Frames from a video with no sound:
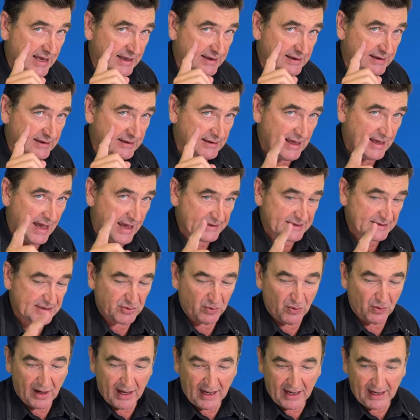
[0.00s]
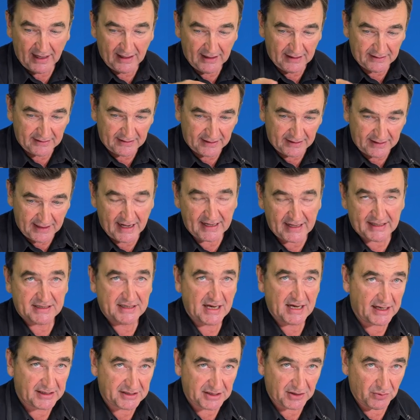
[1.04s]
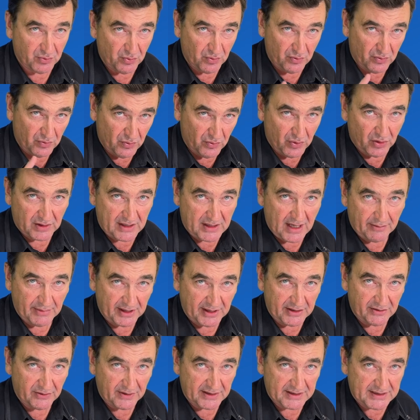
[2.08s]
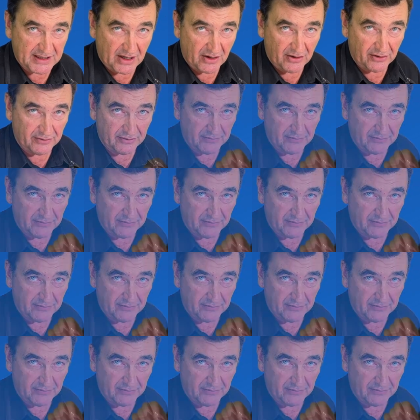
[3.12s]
that's where the next section will come into its own.